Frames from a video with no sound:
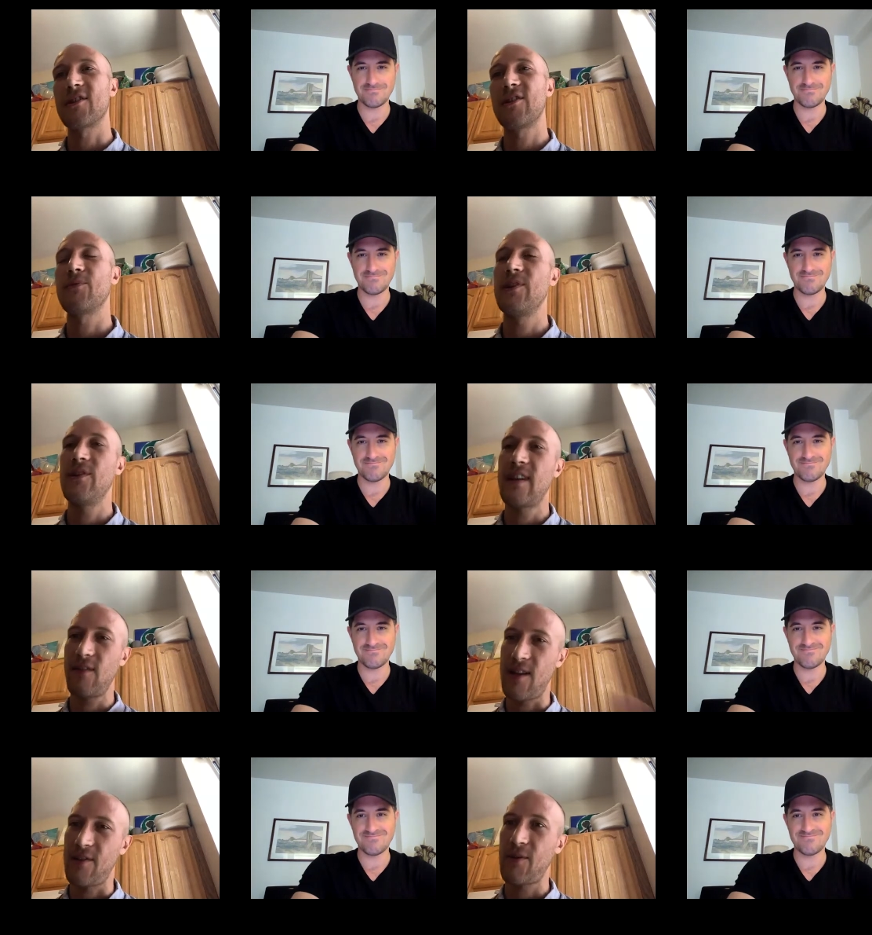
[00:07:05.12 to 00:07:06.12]
Speaker 1: because when you get
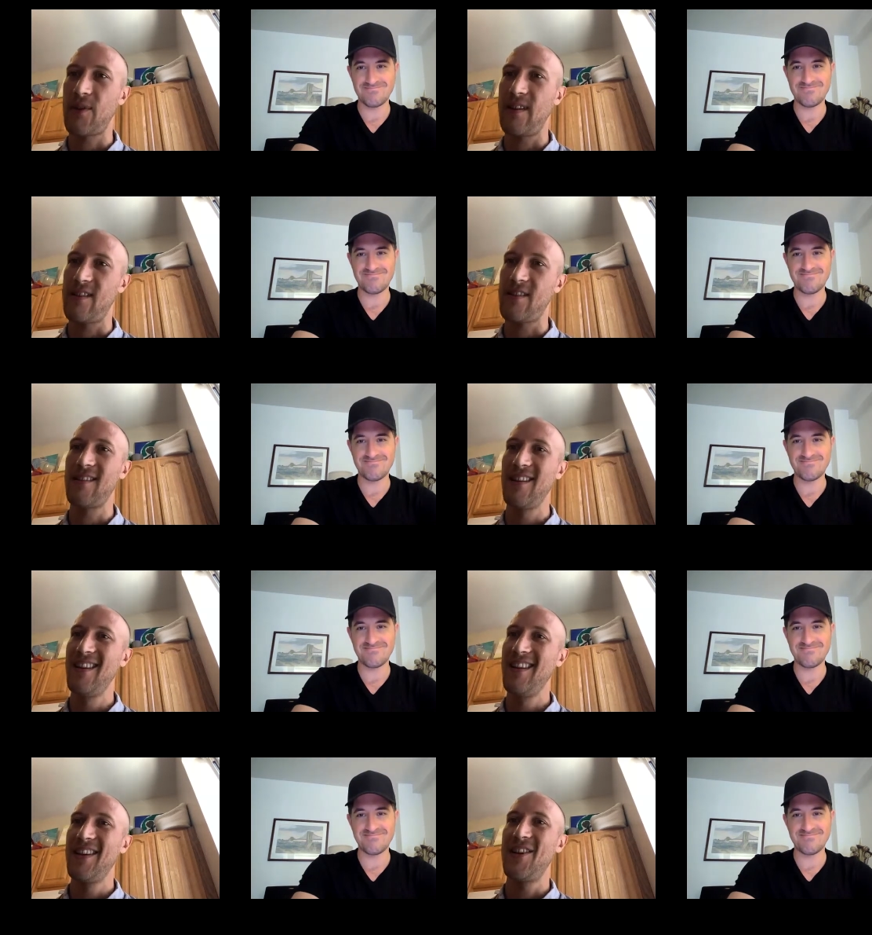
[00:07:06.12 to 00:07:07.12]
around to it, it's
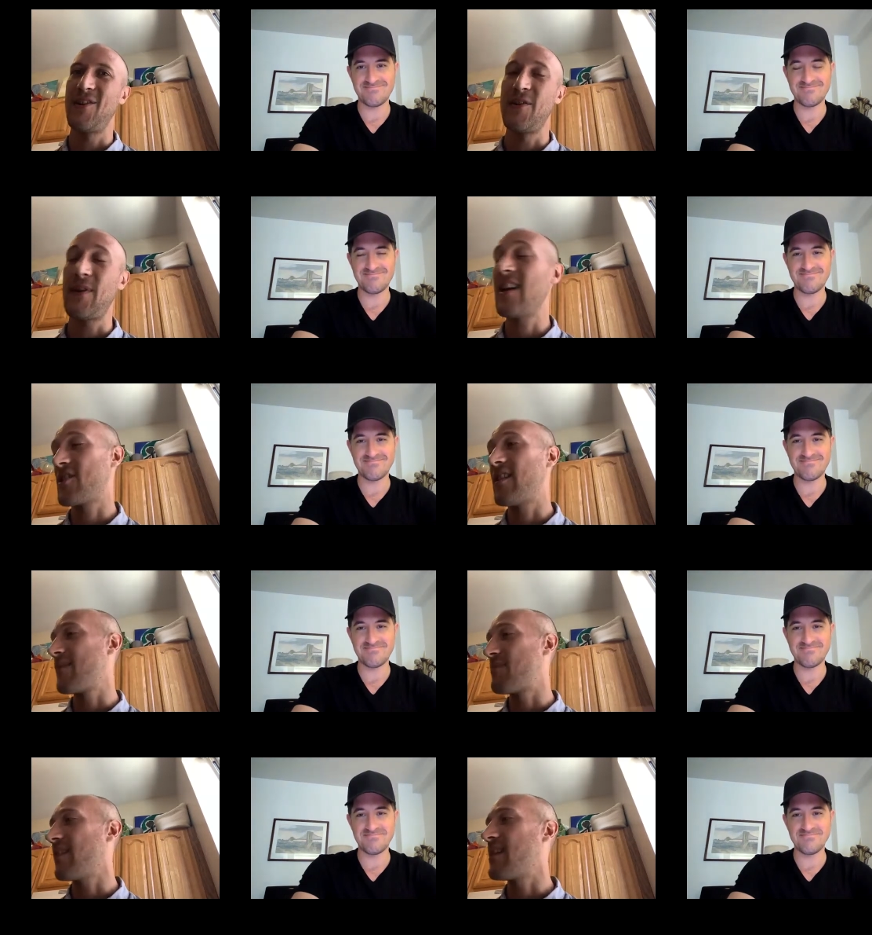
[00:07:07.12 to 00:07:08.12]
you know, you actually,
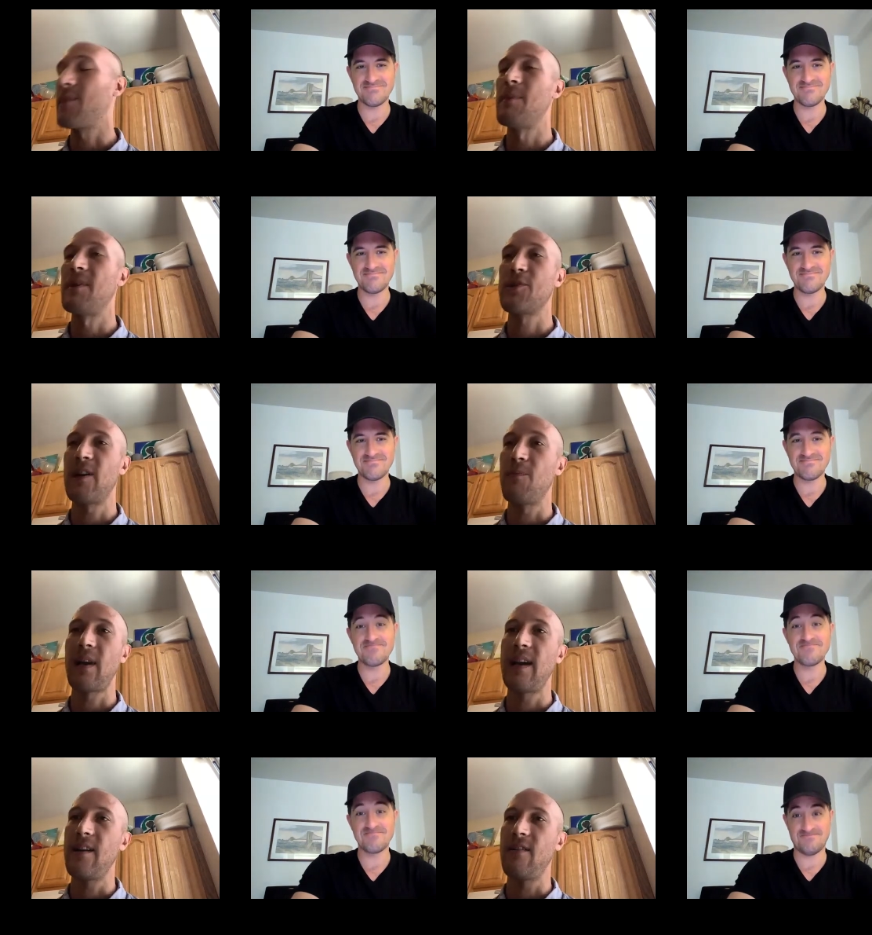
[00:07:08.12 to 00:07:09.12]
I, I think I'm a much better
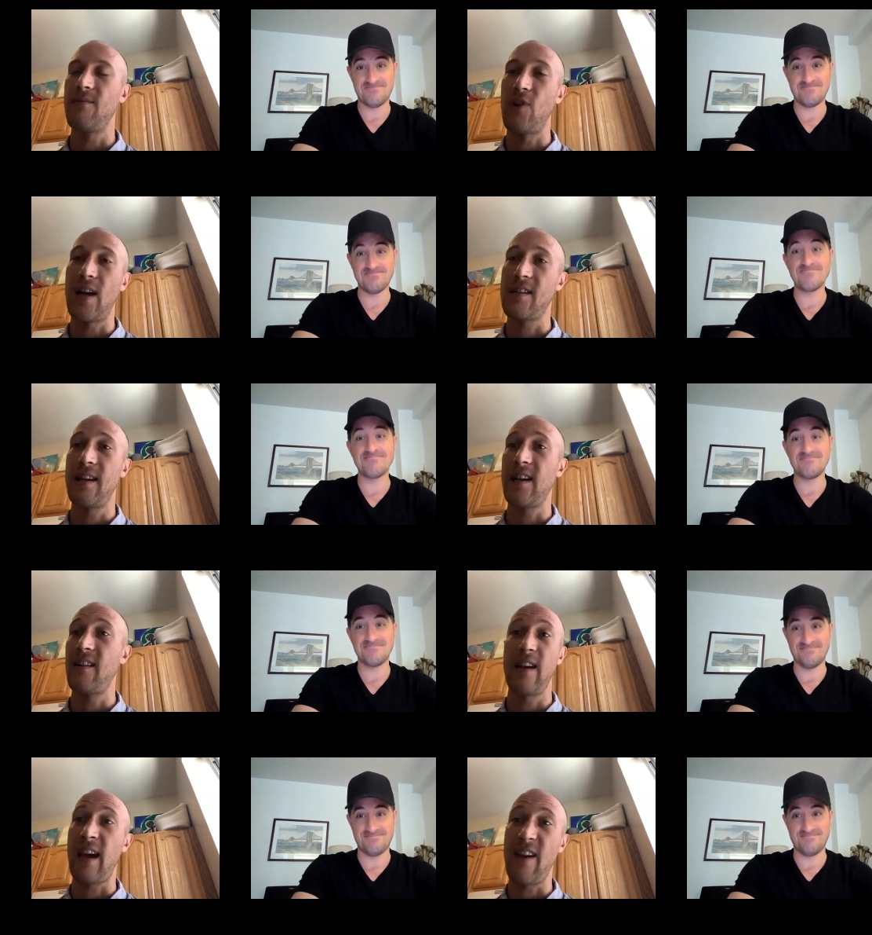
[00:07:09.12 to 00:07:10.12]
player and writer now
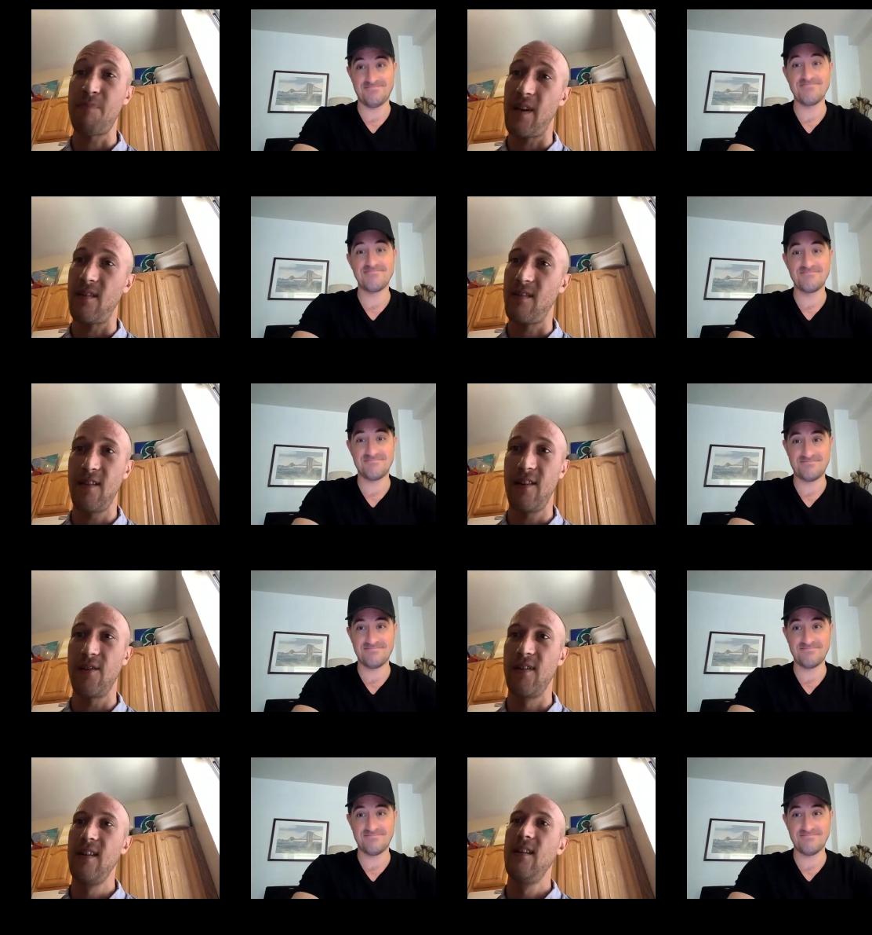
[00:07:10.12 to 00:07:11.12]
than I ever
Speaker 2: have been, you know.
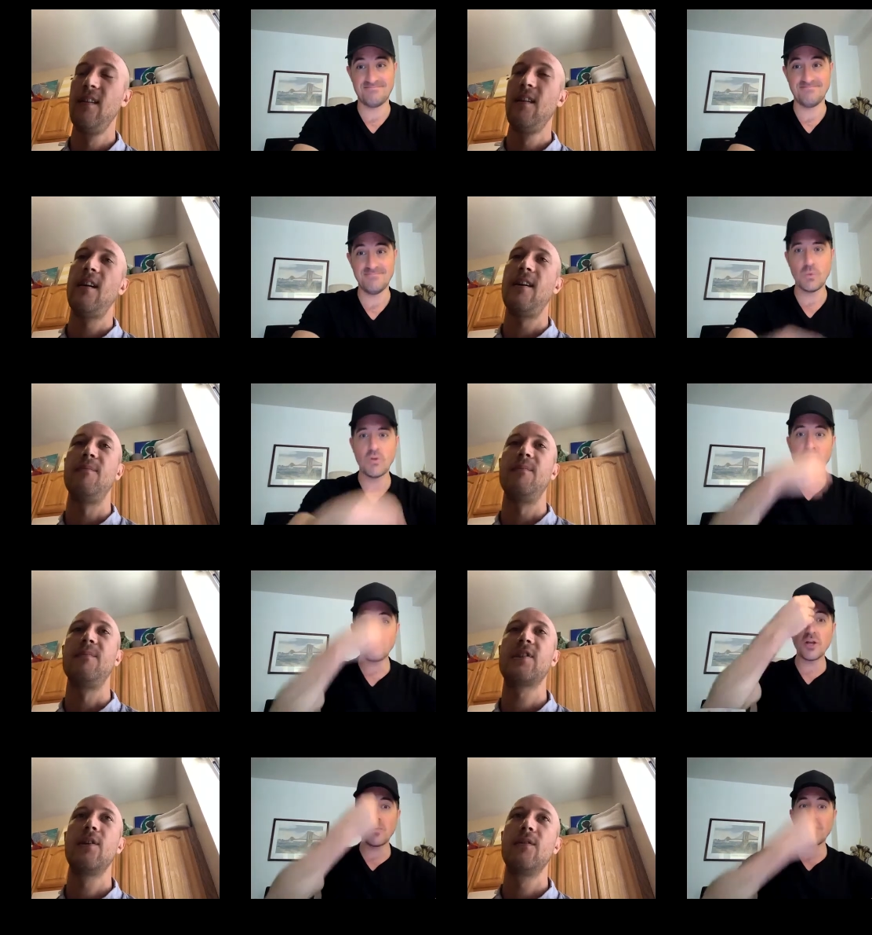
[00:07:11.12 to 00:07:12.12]
Well, um, the
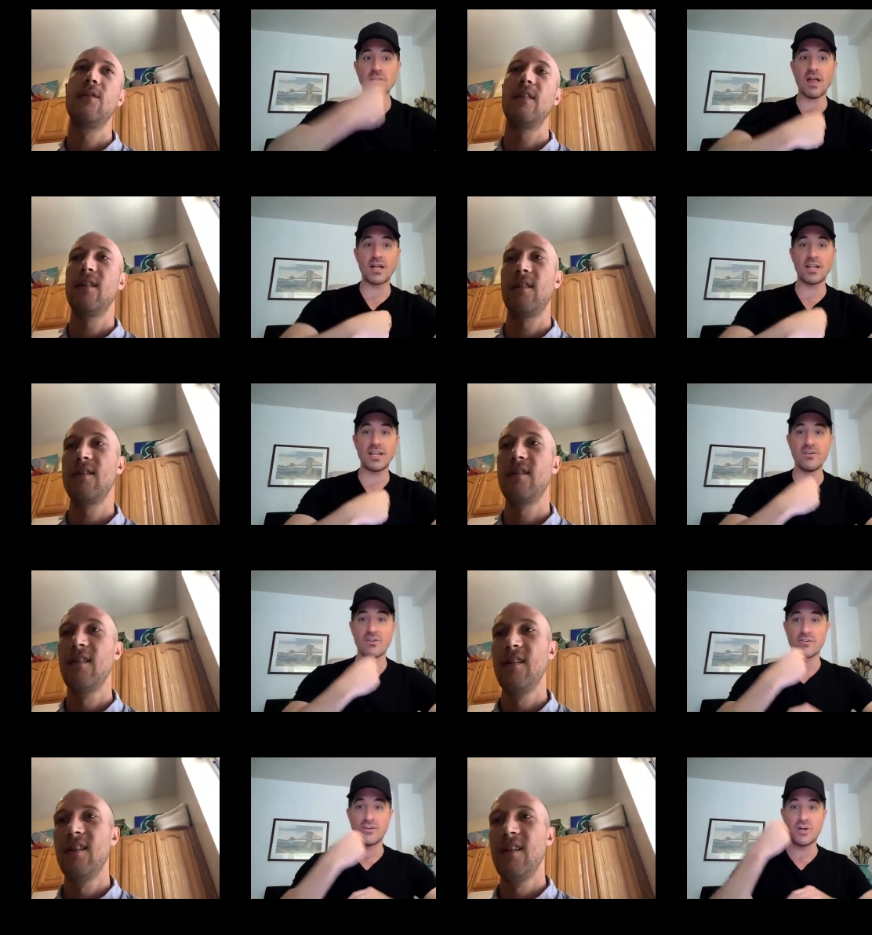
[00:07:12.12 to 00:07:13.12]
flow so, is a lot
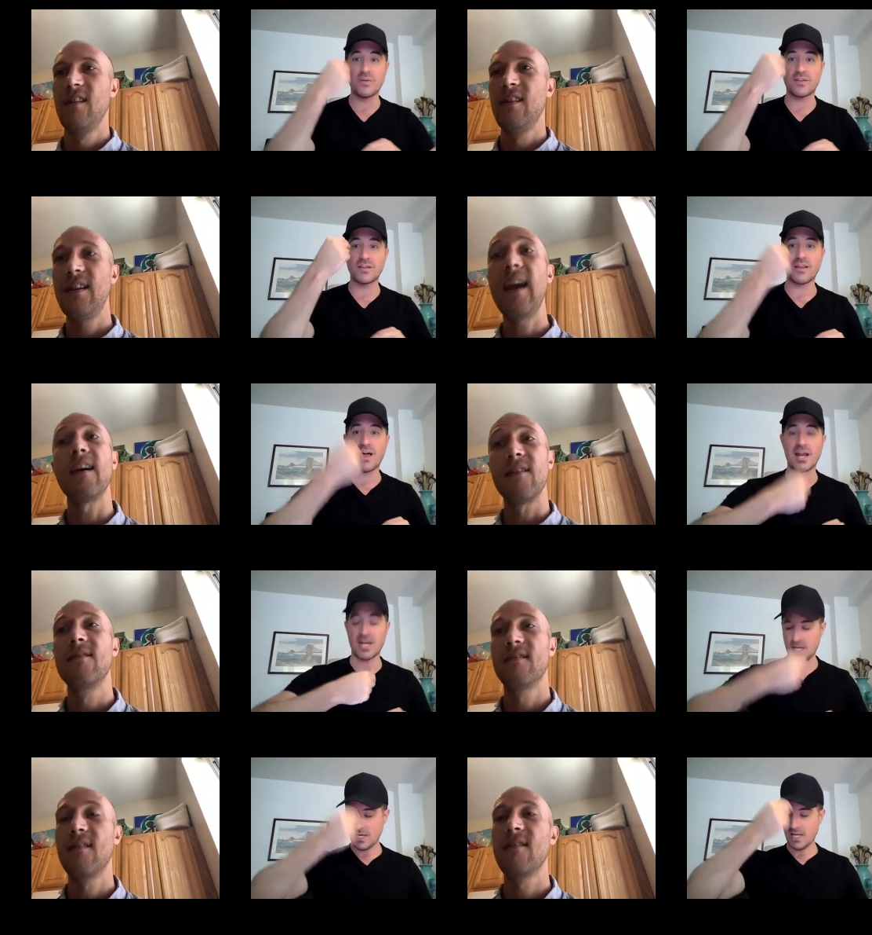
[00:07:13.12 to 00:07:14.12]
clearer. You know, it's a yeah, lot,
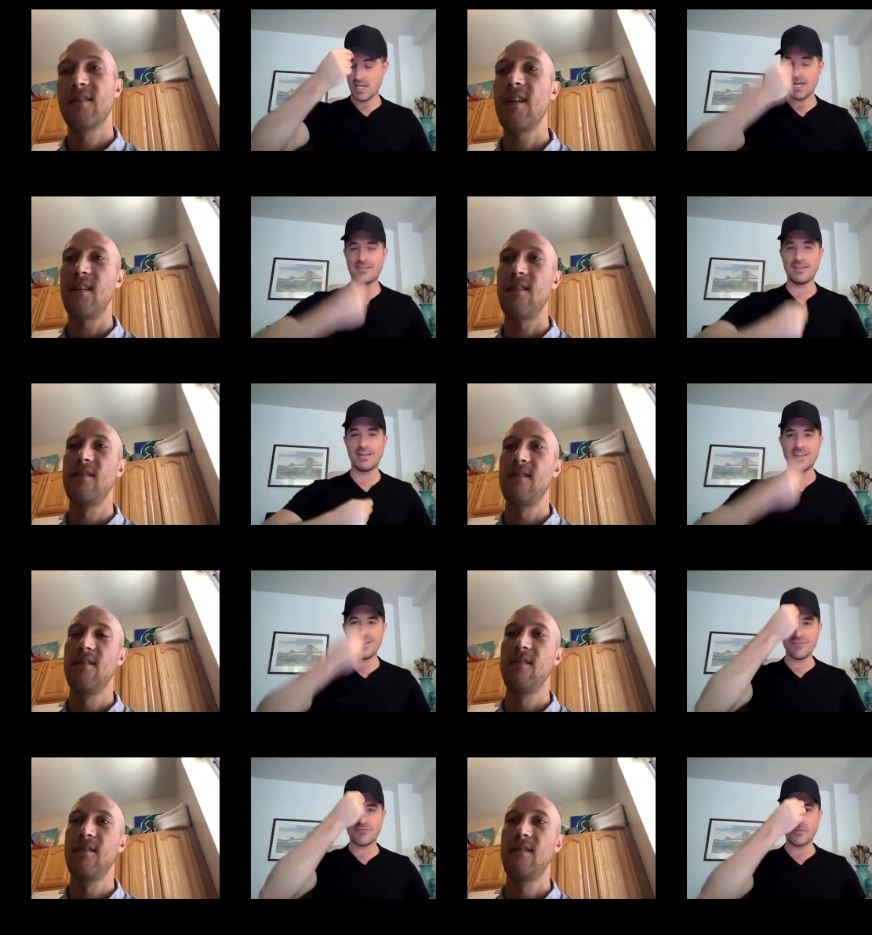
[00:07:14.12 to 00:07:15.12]
yeah. it's
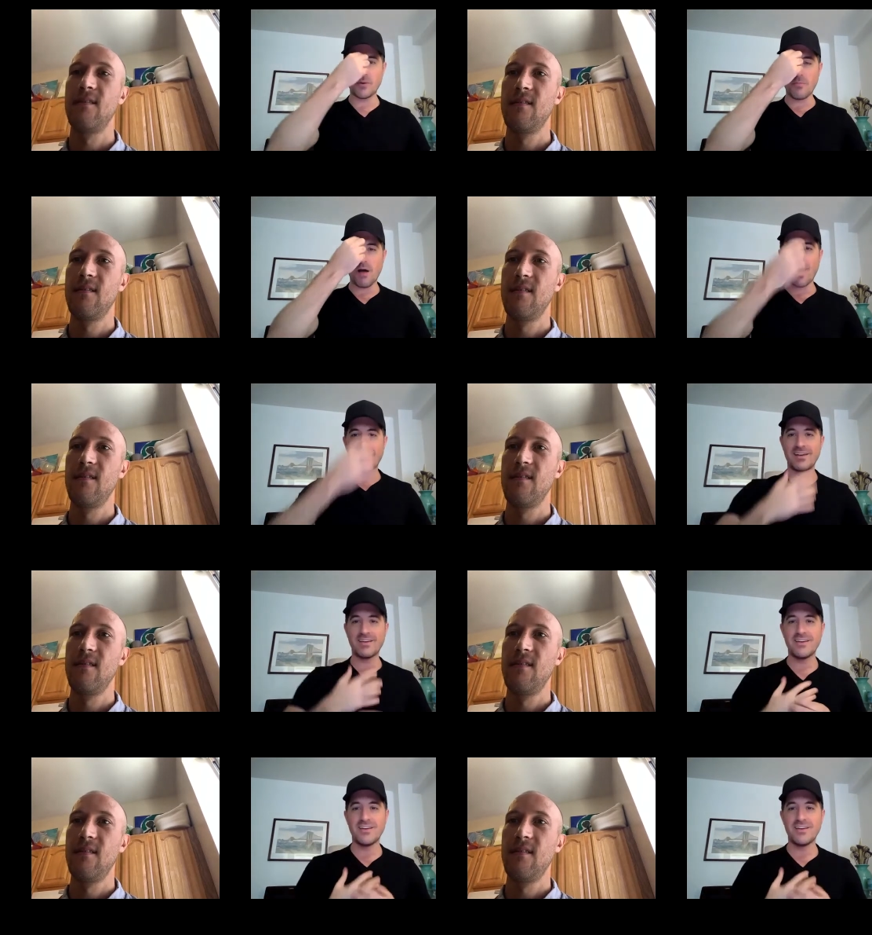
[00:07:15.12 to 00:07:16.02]
from your mind,